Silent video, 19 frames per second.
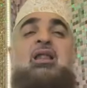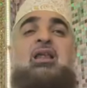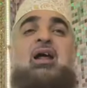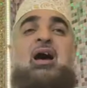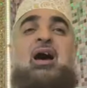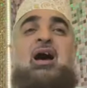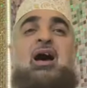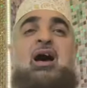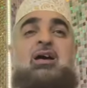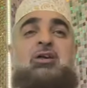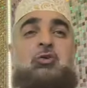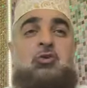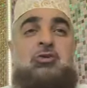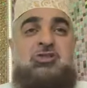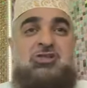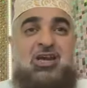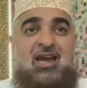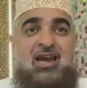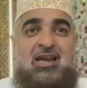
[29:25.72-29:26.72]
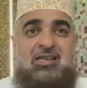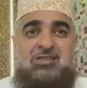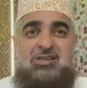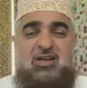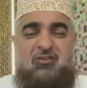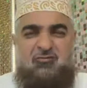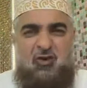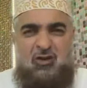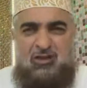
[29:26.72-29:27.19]
to Allah to
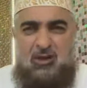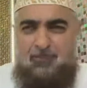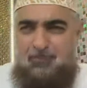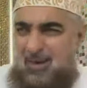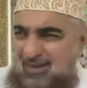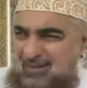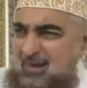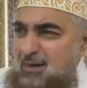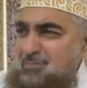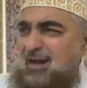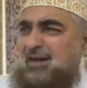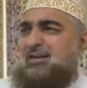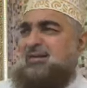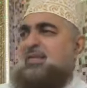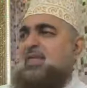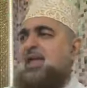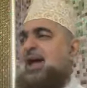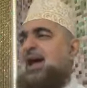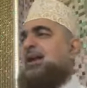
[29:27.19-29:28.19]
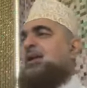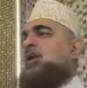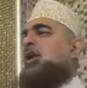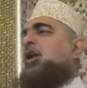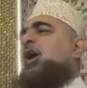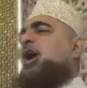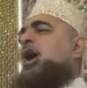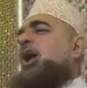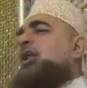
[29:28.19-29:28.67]
change it for the betterment.
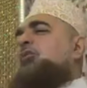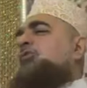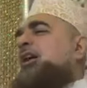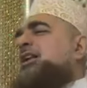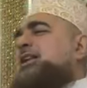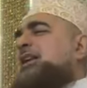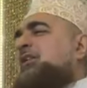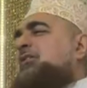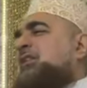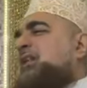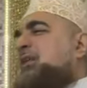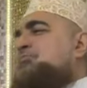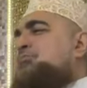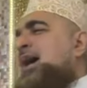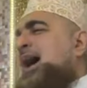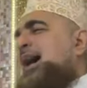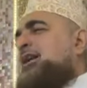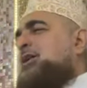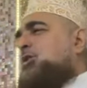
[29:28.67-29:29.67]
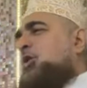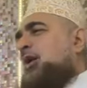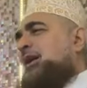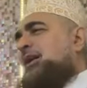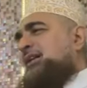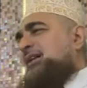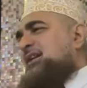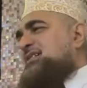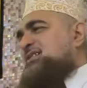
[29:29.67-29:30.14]
And all whatever the
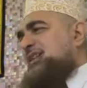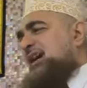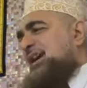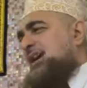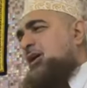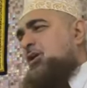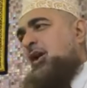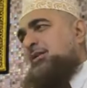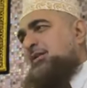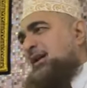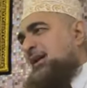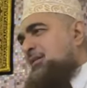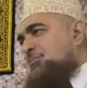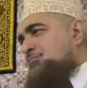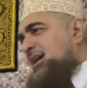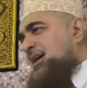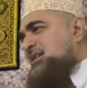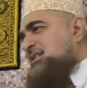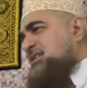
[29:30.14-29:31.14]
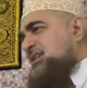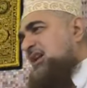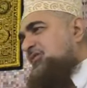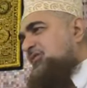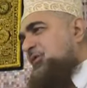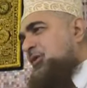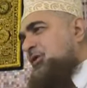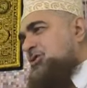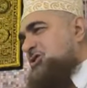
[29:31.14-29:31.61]
bad qualities I got in
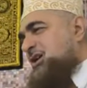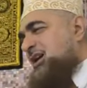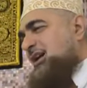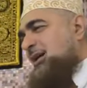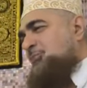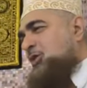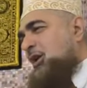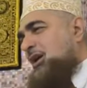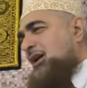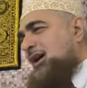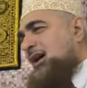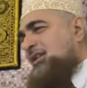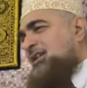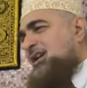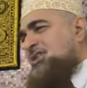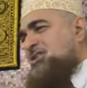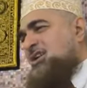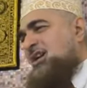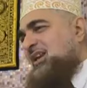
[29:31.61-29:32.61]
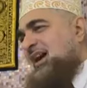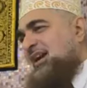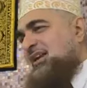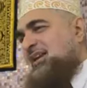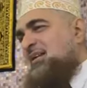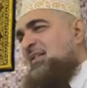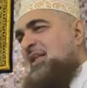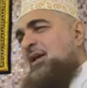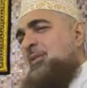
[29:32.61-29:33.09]
myself, O Shaykh Abdul Qadir
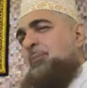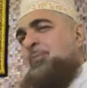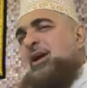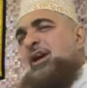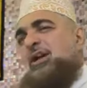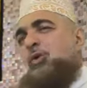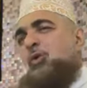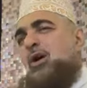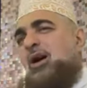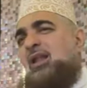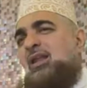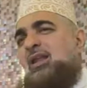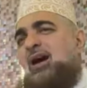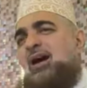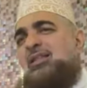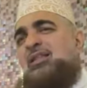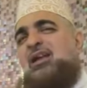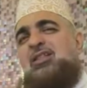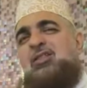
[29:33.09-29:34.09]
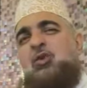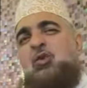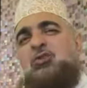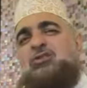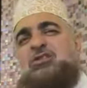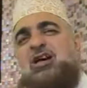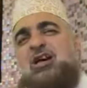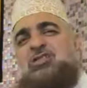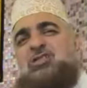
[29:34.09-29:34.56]
Jeelani, pray to Allah
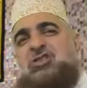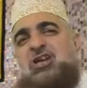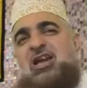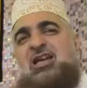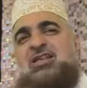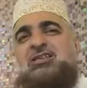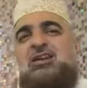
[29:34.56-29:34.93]
that those are